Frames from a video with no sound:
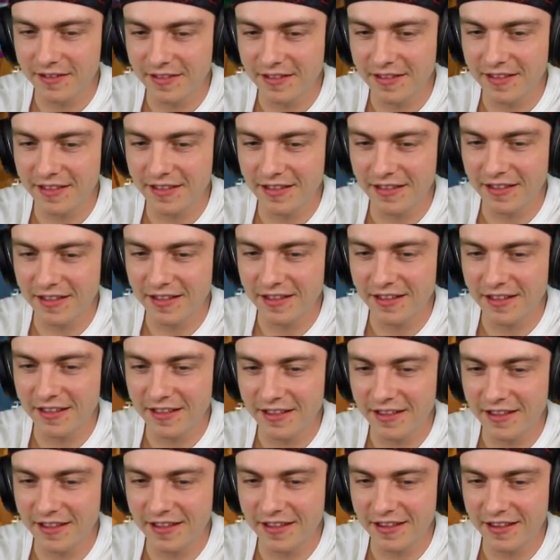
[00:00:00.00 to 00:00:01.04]
I'm being 100%
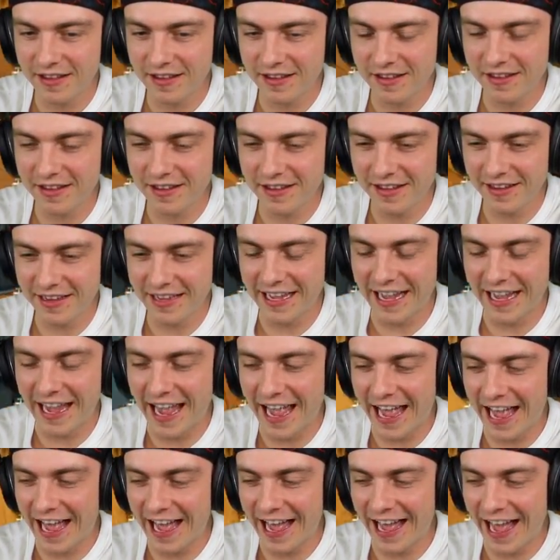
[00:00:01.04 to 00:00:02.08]
honest.
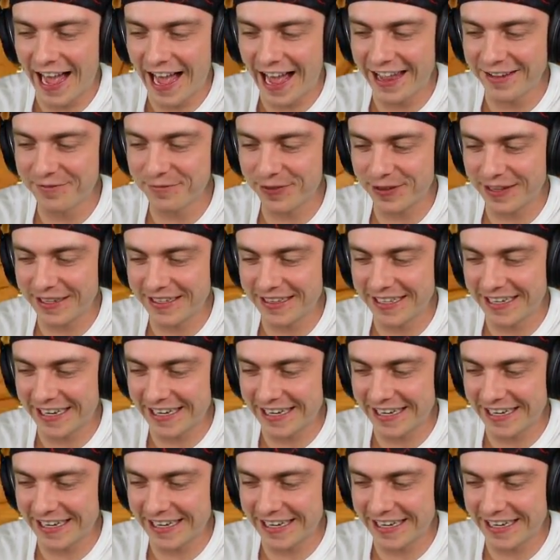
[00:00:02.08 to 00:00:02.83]
Yeah, I played like a